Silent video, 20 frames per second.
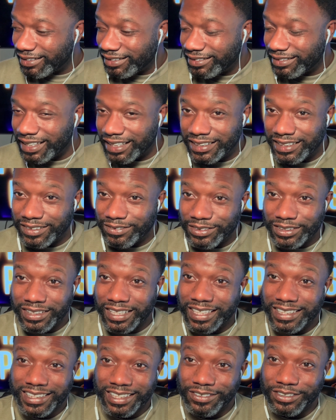that shit
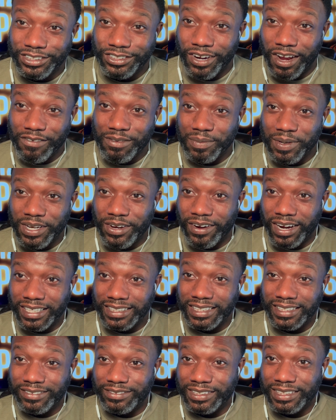that shit was driving me
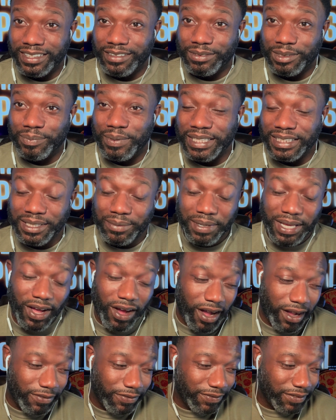crazy. It was it was pissing me
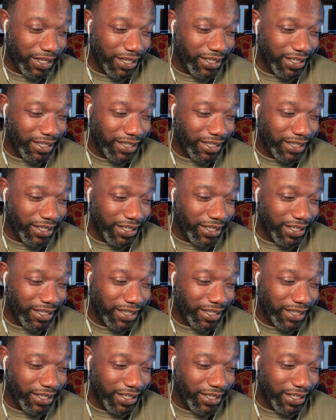off.